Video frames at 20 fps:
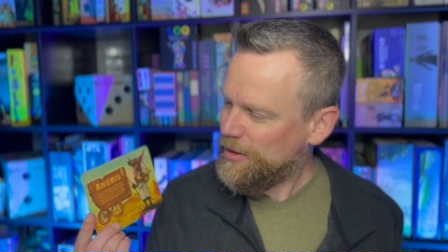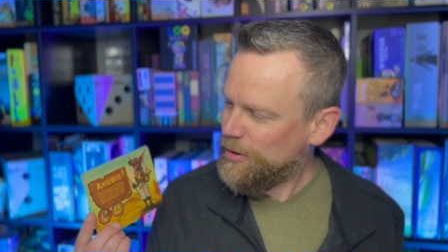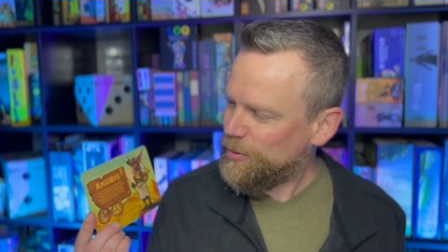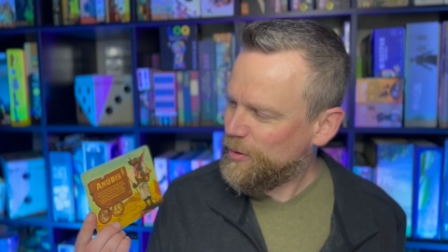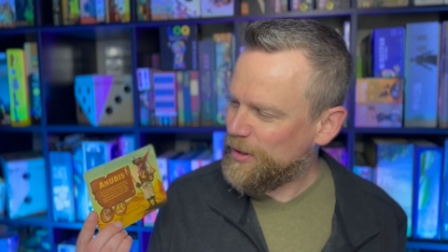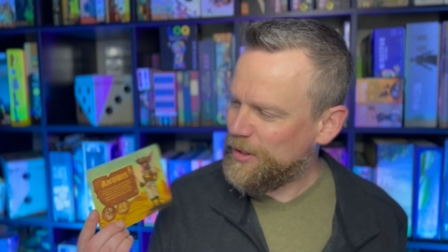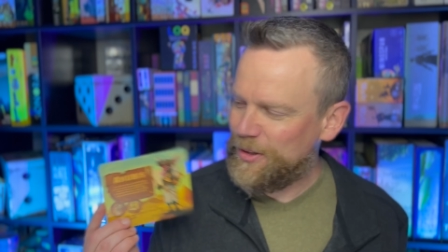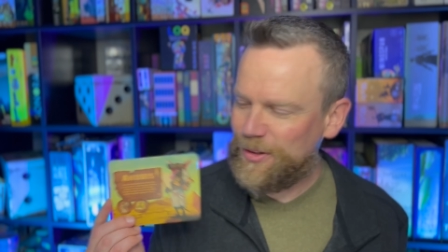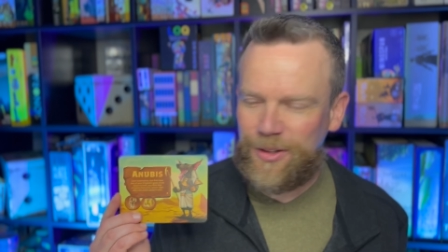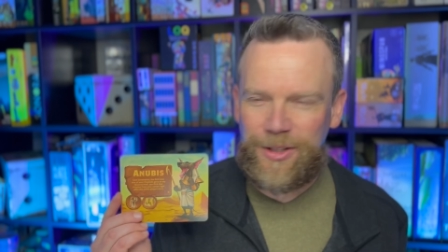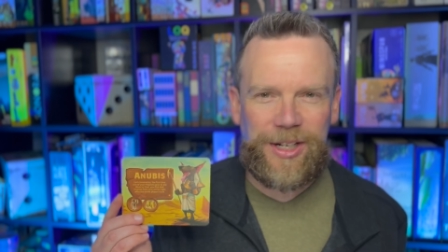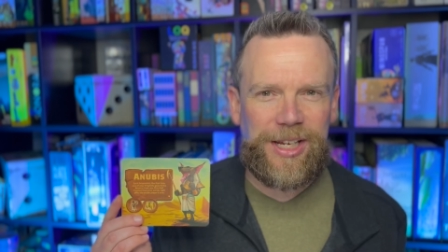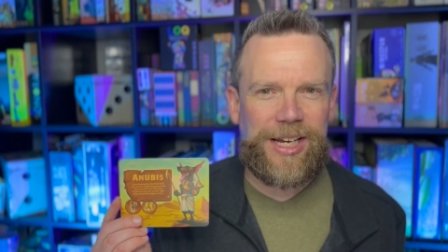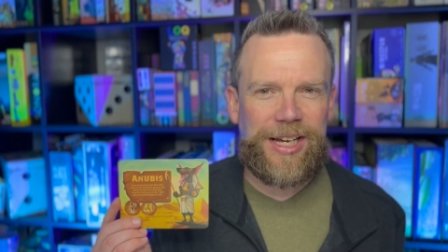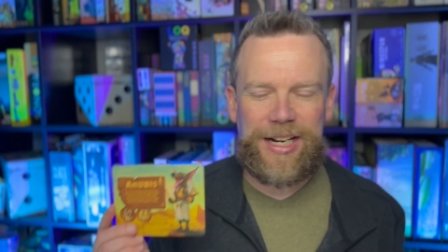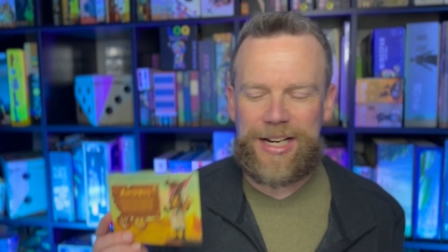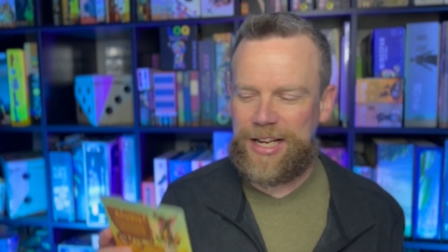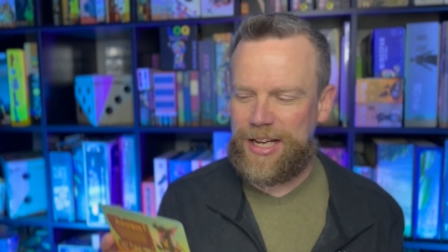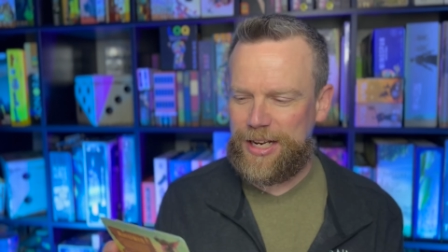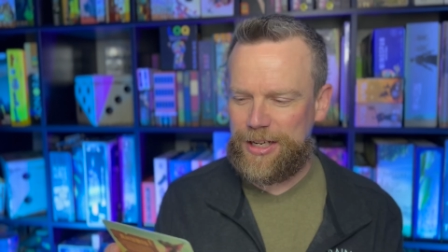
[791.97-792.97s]
when you're looking
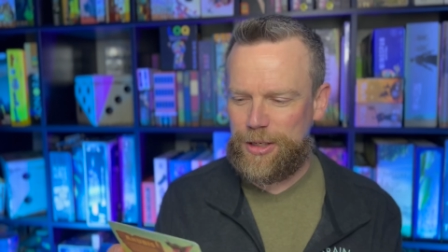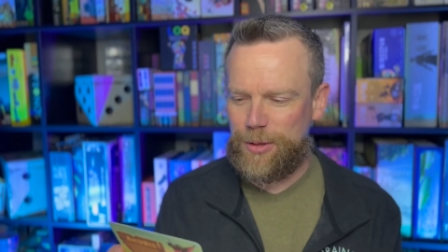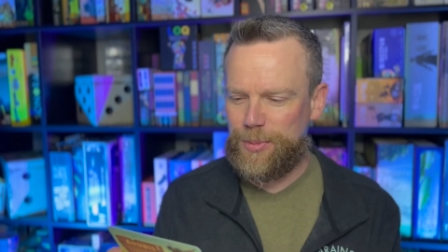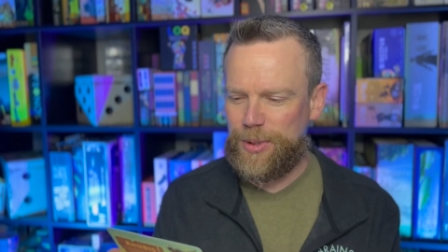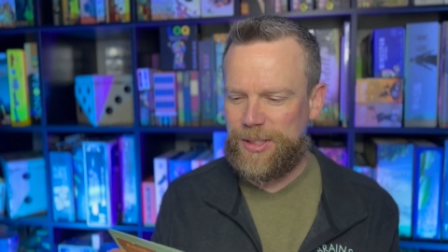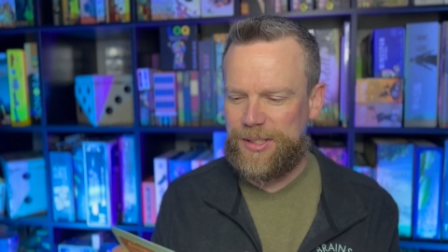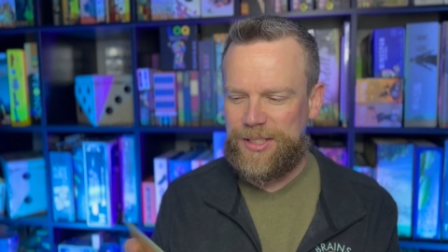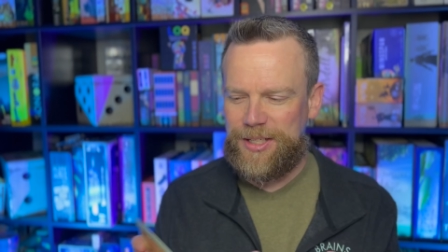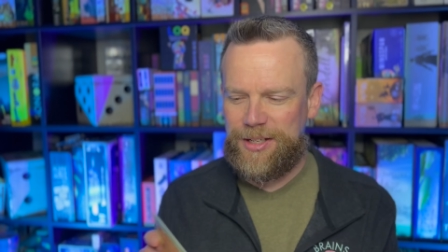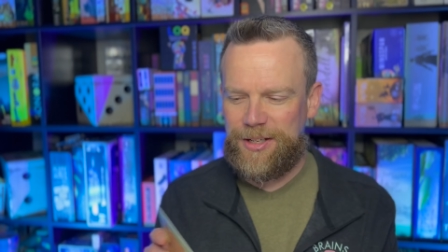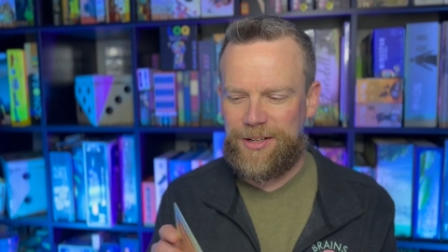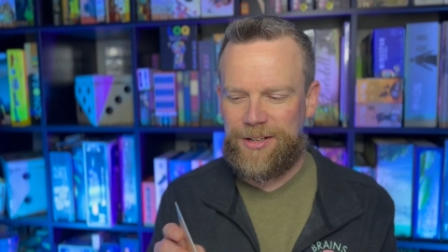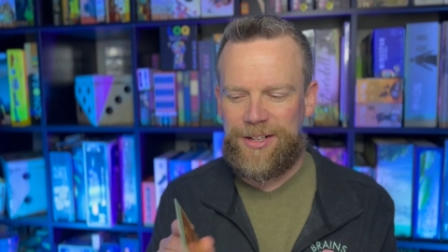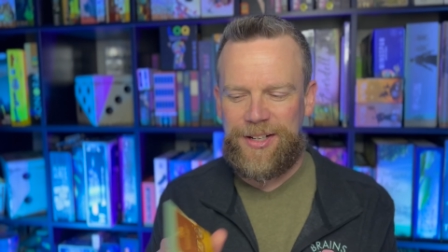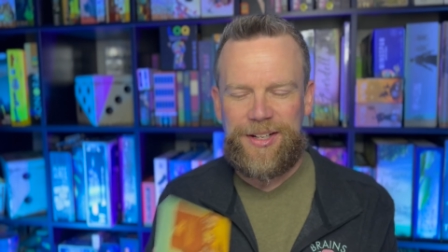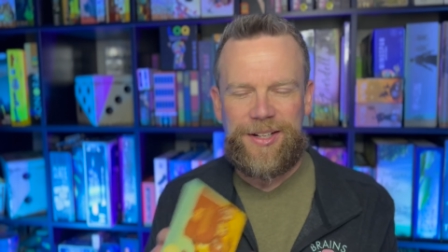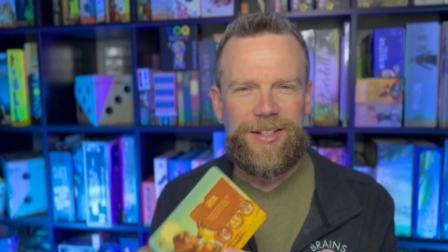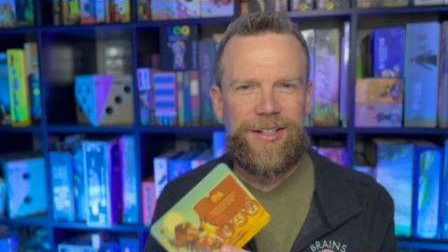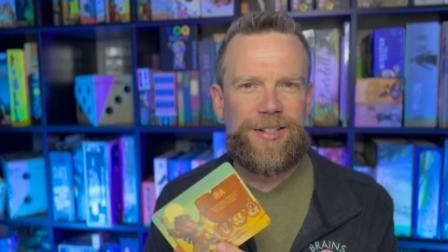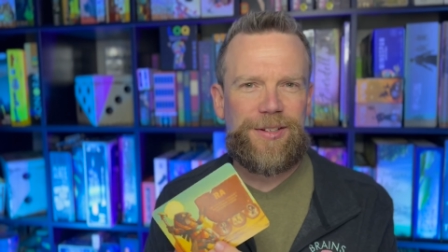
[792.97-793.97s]
at Anubis here.
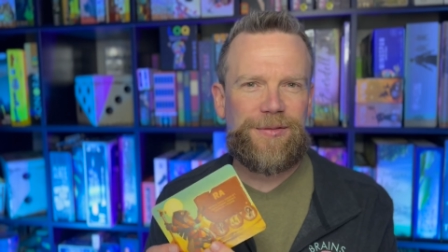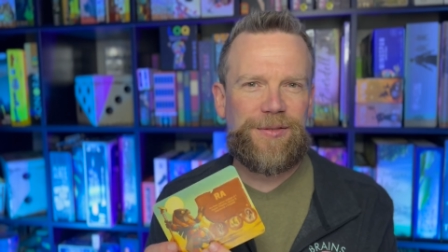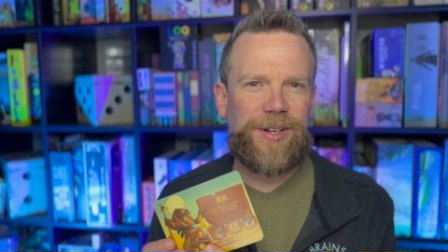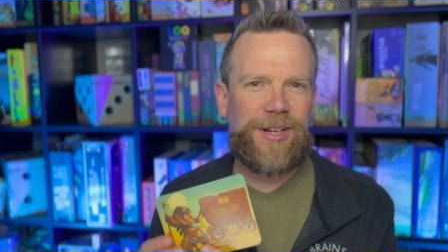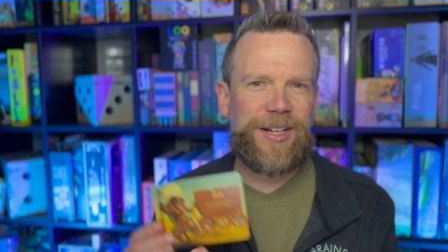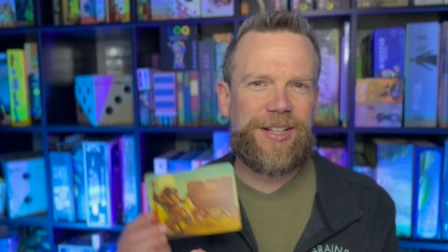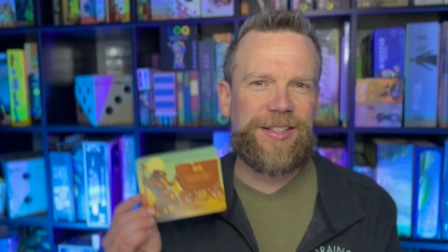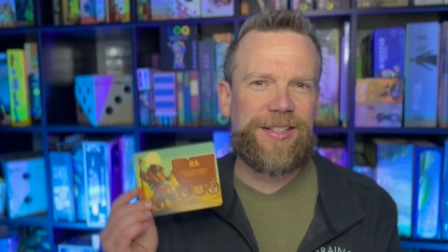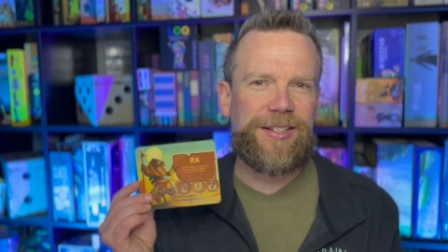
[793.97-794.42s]
You've got,